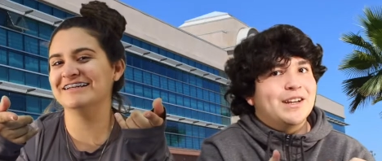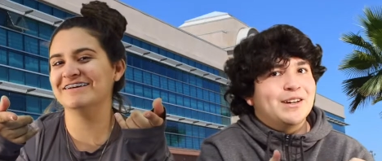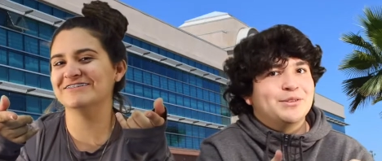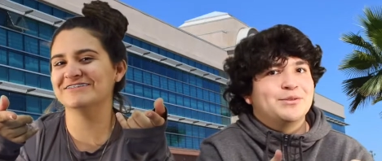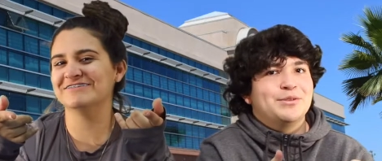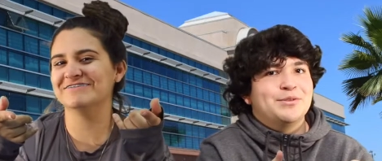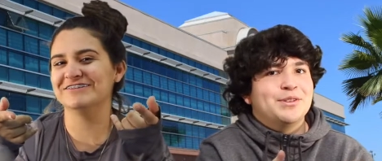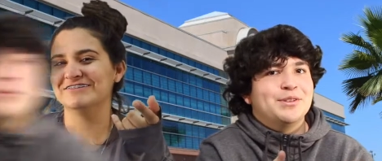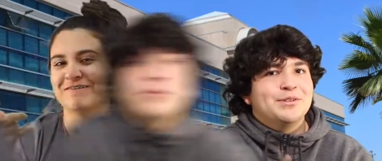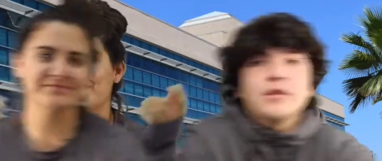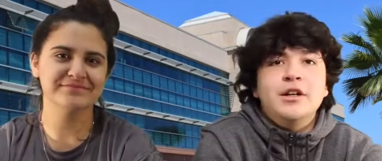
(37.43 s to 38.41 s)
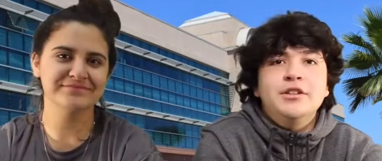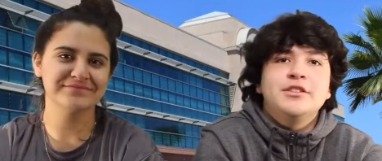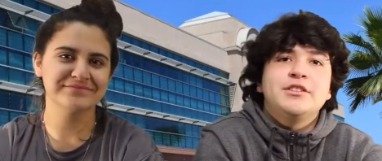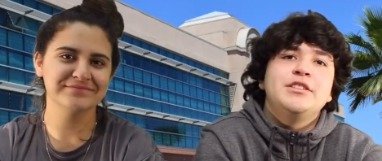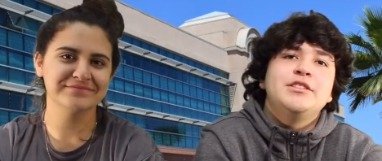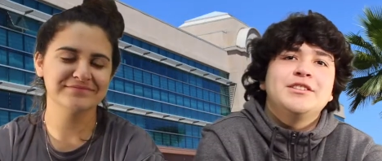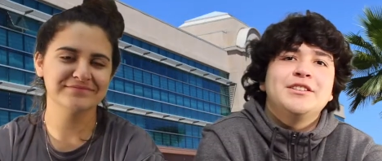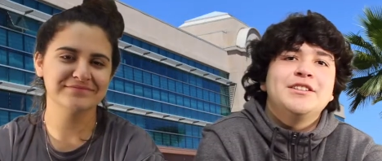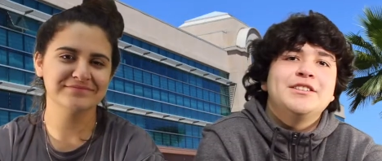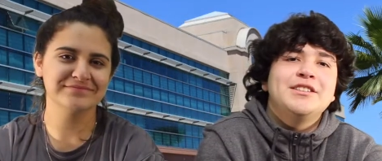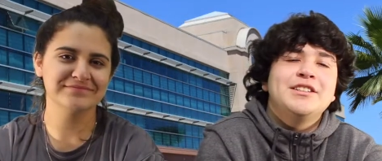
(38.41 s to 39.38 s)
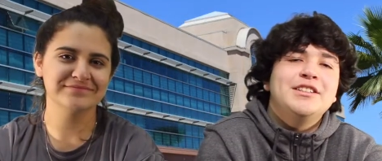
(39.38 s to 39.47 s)
Speaker 1: Devils, Devils Review. Review. Are you a senior
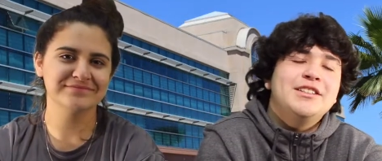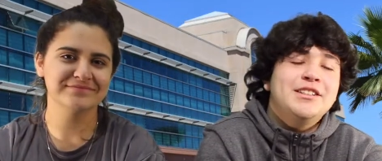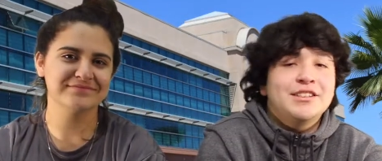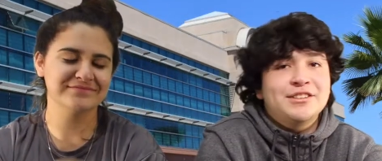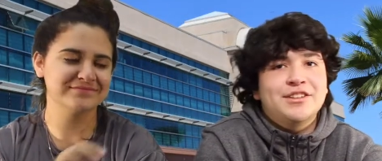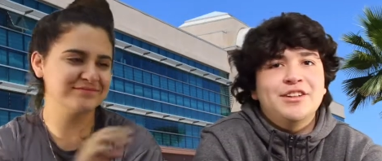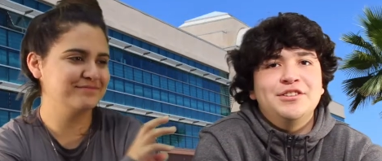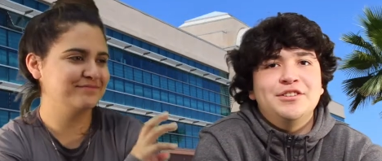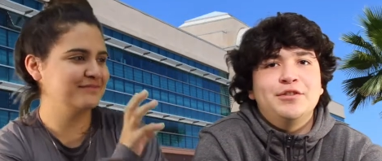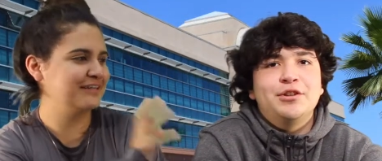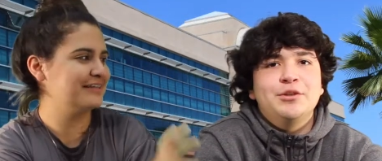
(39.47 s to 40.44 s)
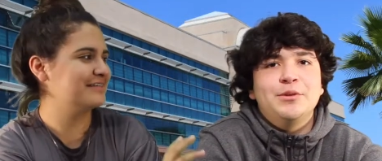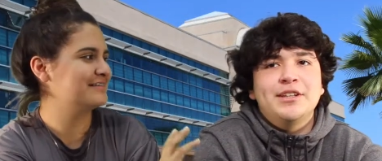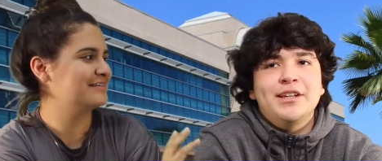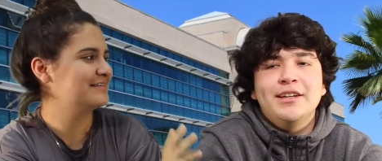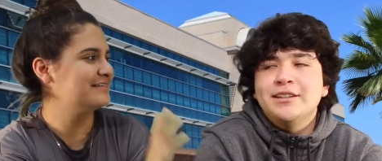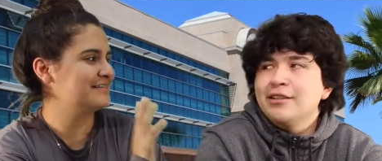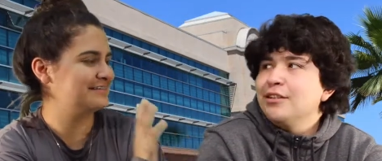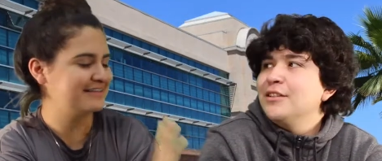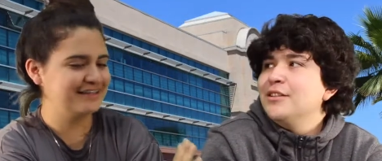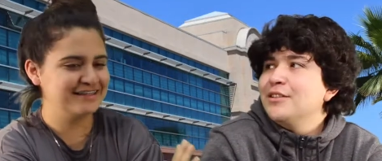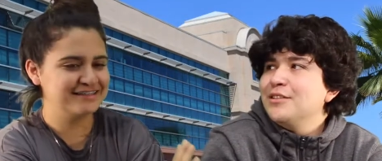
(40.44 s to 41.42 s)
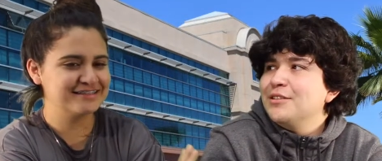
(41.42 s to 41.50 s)
citizen and you get started on your 401k?
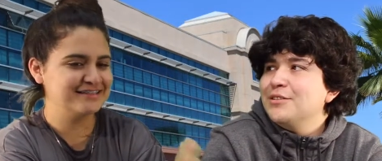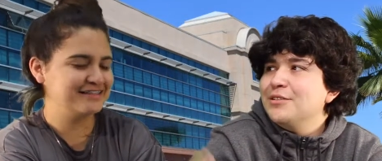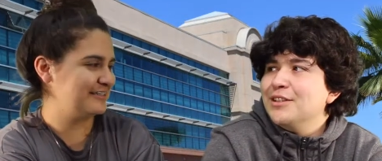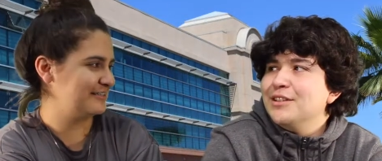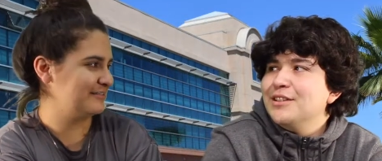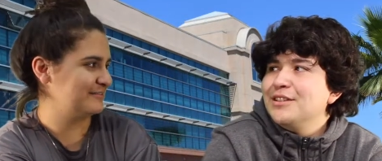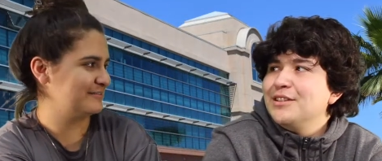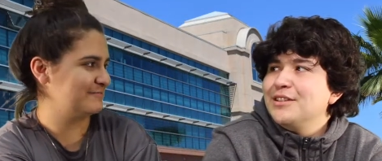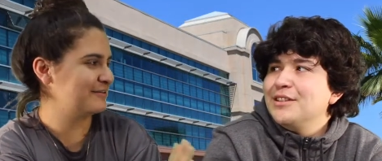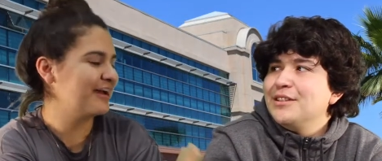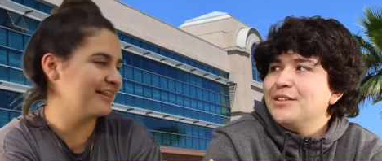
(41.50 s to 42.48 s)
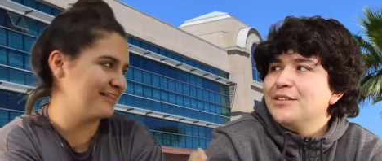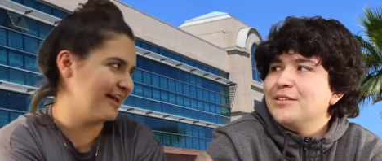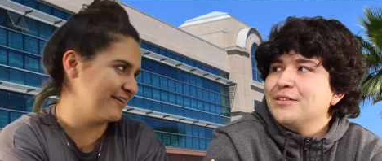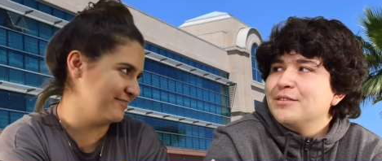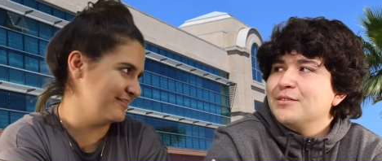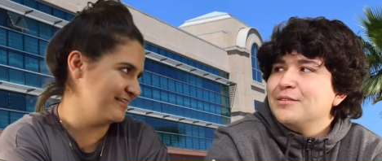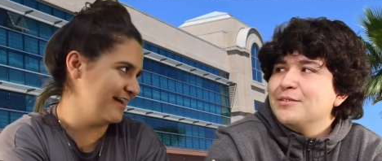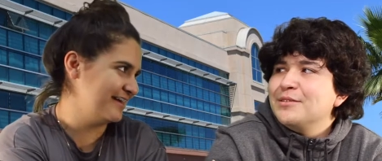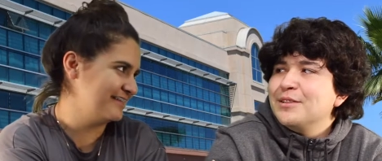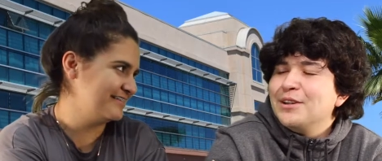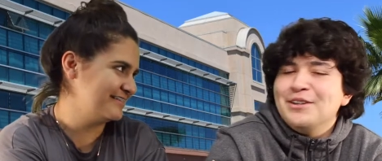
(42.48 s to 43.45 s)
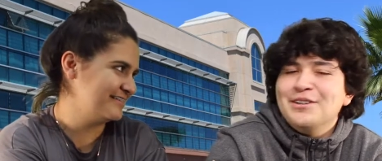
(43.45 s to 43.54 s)
Speaker 2: It's, seniors. What? We're not that old yet.
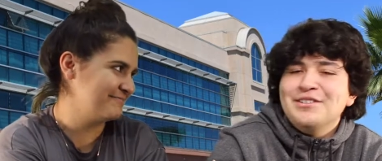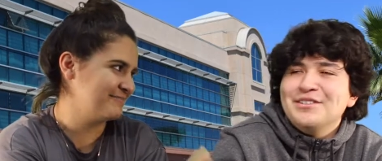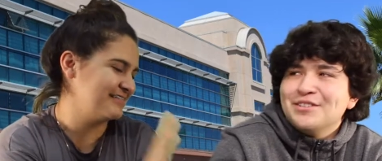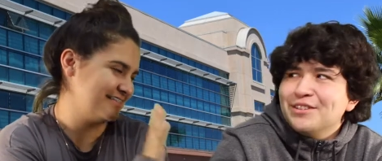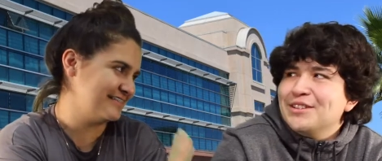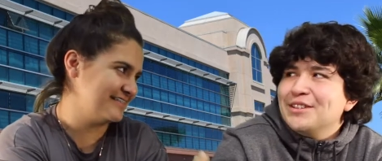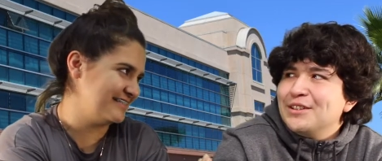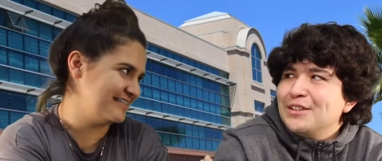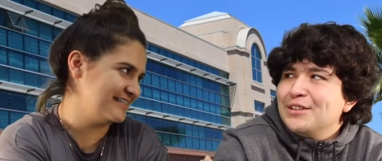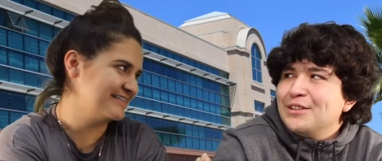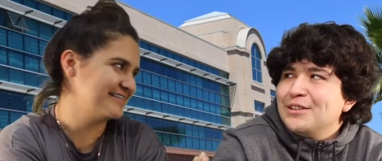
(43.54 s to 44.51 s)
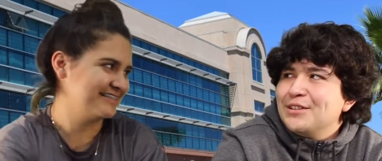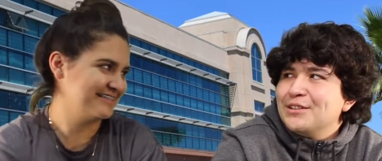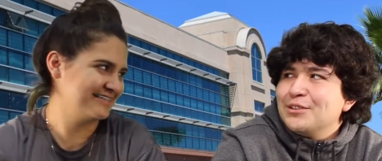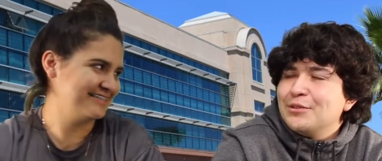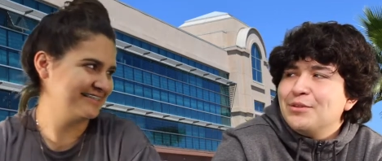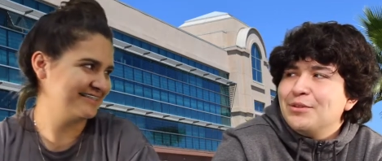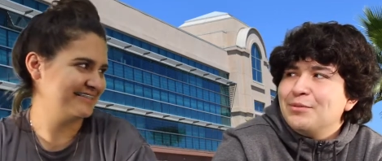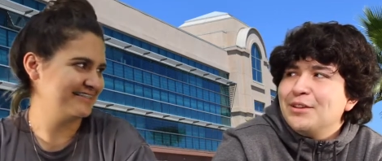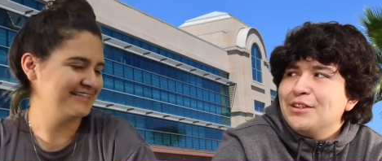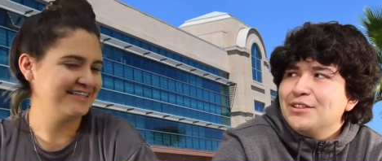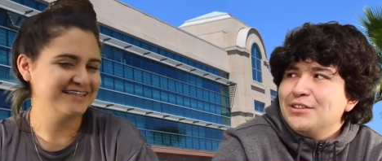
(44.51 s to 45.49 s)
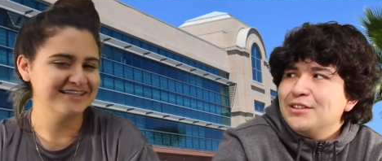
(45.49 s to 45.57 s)
Speaker 1: Oh. We're just seniors. So what are we
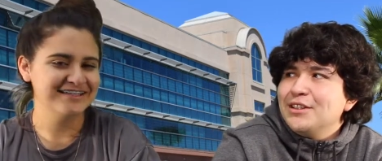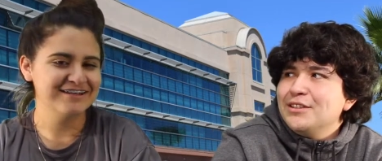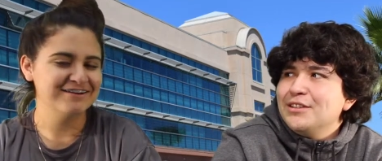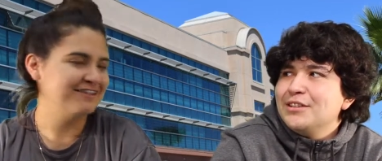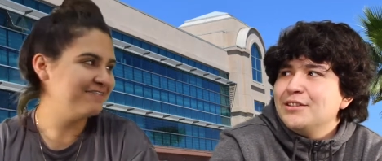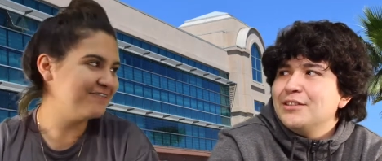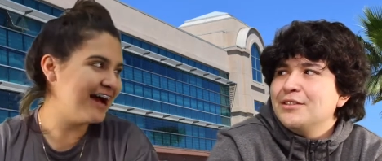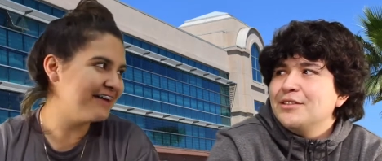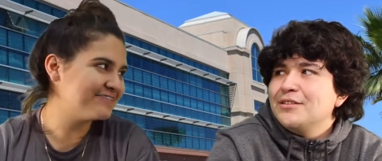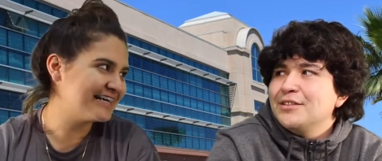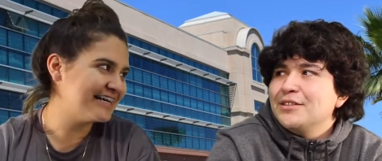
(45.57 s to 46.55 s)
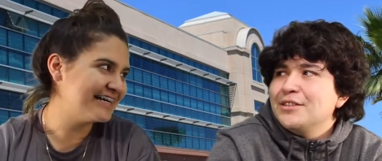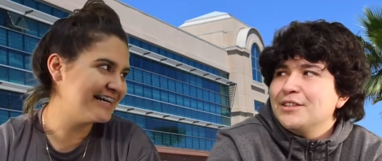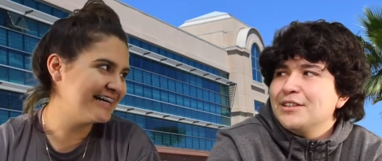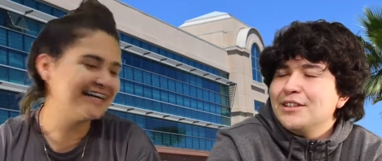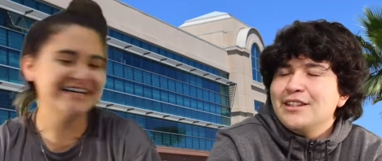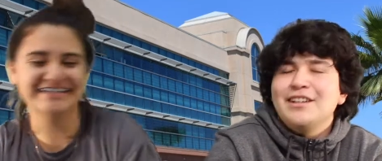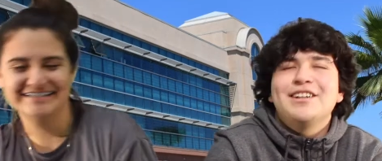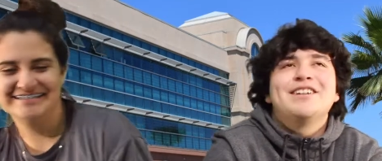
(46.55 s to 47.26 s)
applying to again?
Speaker 2: The FAFSA!